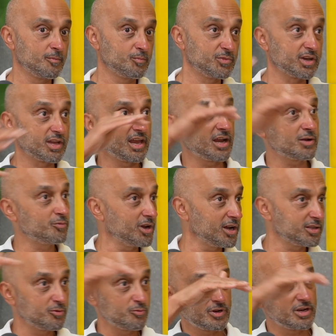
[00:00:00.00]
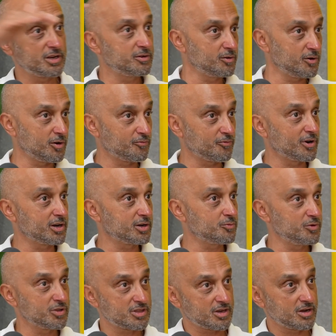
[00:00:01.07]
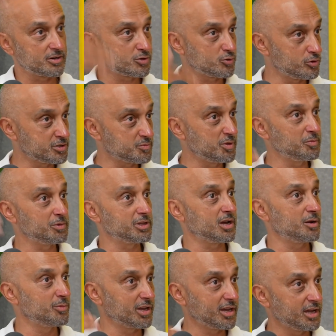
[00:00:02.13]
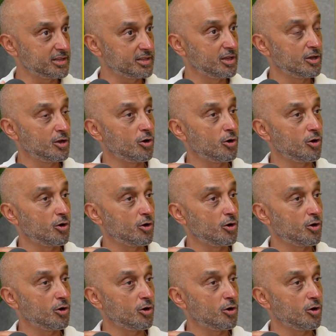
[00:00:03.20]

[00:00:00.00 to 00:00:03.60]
the gateway at the very front, which controls people coming in.